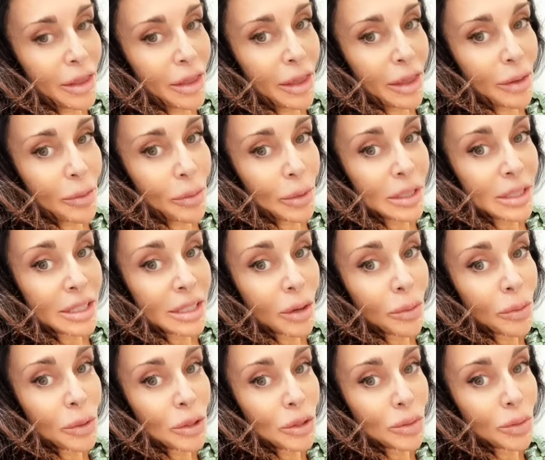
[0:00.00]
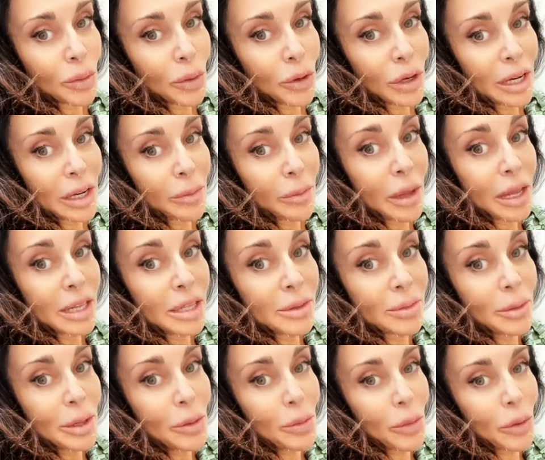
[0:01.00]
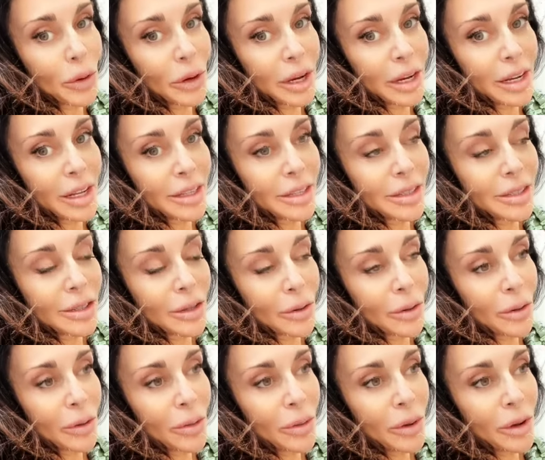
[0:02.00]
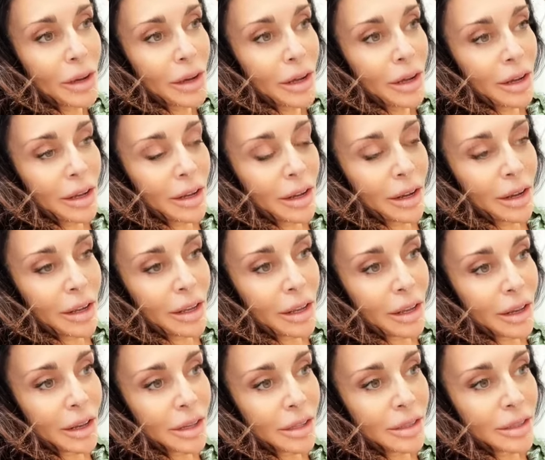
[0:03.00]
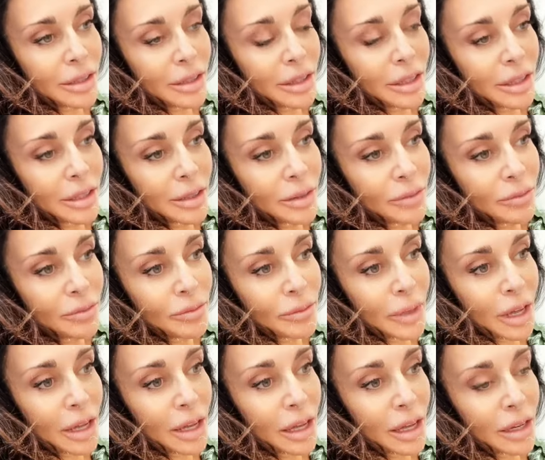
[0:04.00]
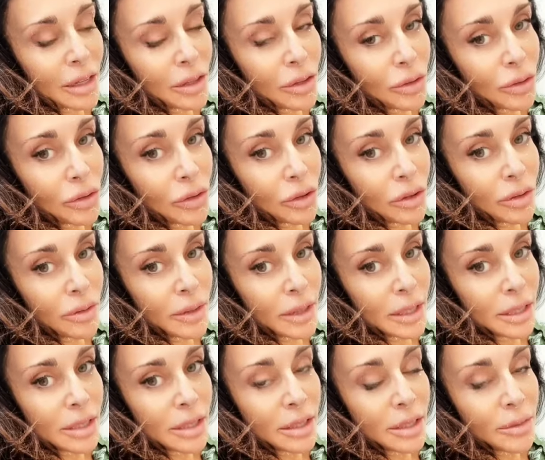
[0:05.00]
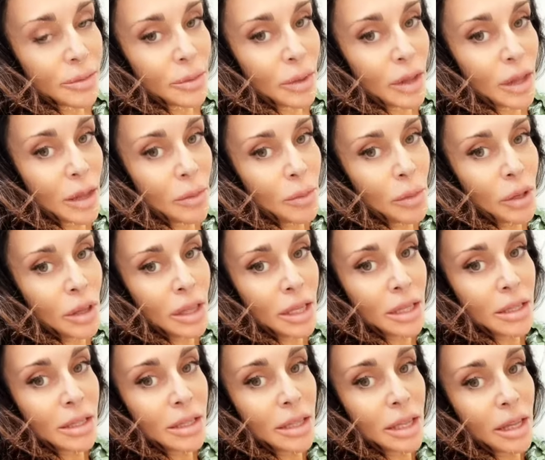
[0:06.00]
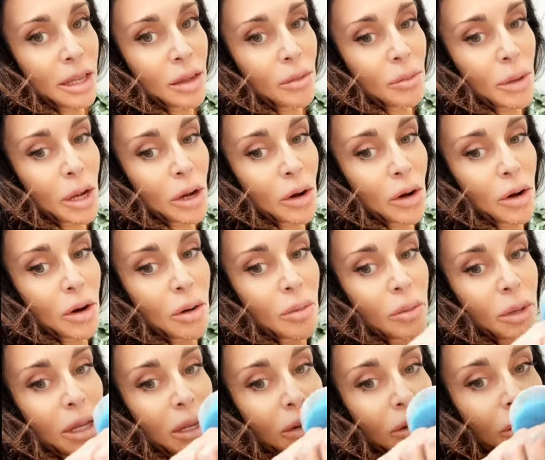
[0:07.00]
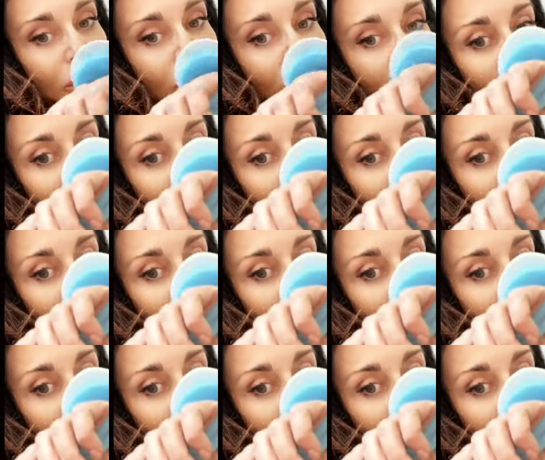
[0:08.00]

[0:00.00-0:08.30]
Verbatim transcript: when someone's worried, it makes me worried. And so I got um, I got a little nervous. They put this thing in my arm here.